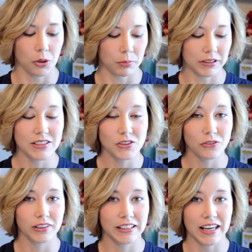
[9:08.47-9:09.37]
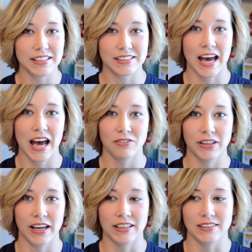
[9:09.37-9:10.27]
But these are really nice to have in
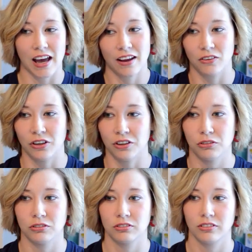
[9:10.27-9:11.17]
case, I don't know,